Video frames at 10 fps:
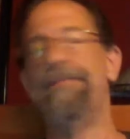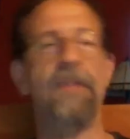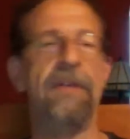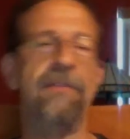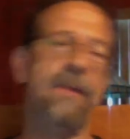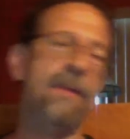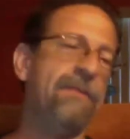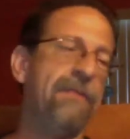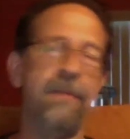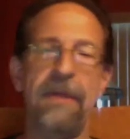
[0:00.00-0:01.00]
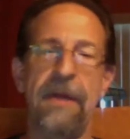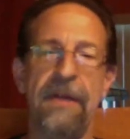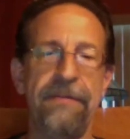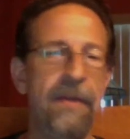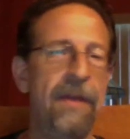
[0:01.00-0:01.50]
He's thinking of somebody
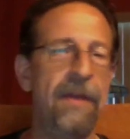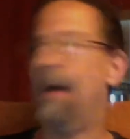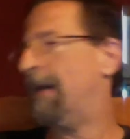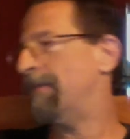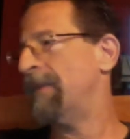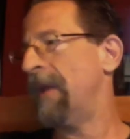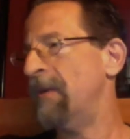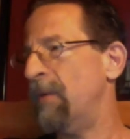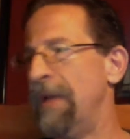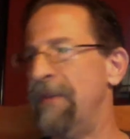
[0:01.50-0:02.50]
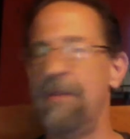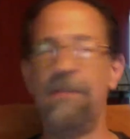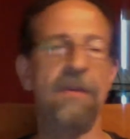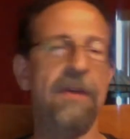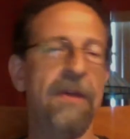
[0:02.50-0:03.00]
else. I've gained weight
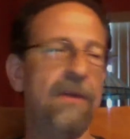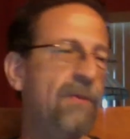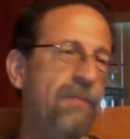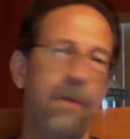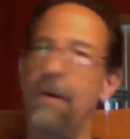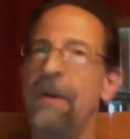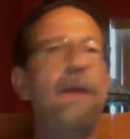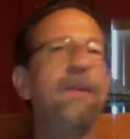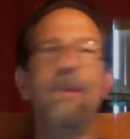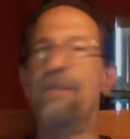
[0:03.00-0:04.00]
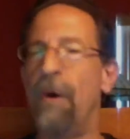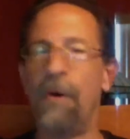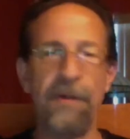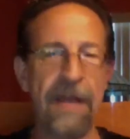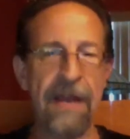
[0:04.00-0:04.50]
since the kid was born. This
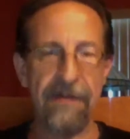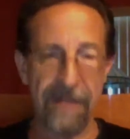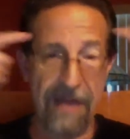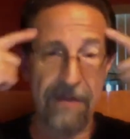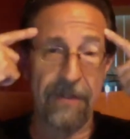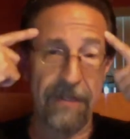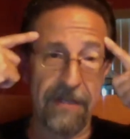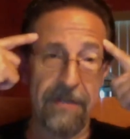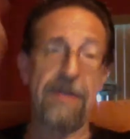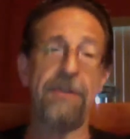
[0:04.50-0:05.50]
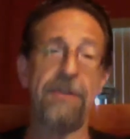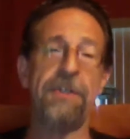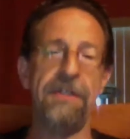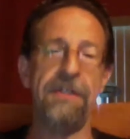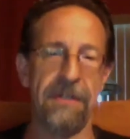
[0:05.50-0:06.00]
whole now
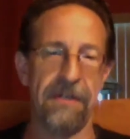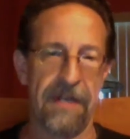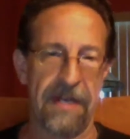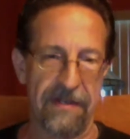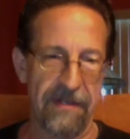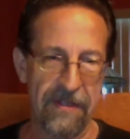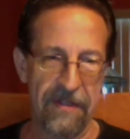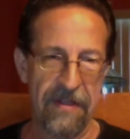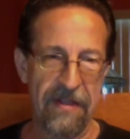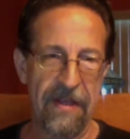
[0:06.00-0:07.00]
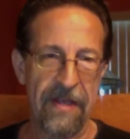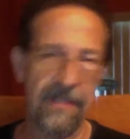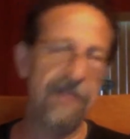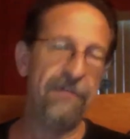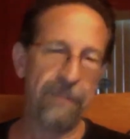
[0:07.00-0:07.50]
she's in her head. And
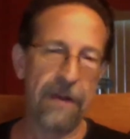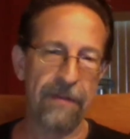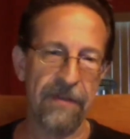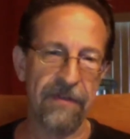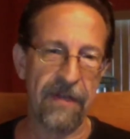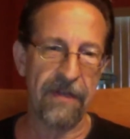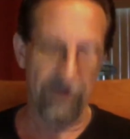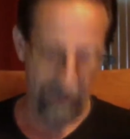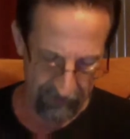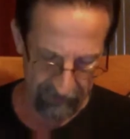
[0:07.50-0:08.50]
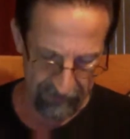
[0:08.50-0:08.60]
he's probably in his head going, oh my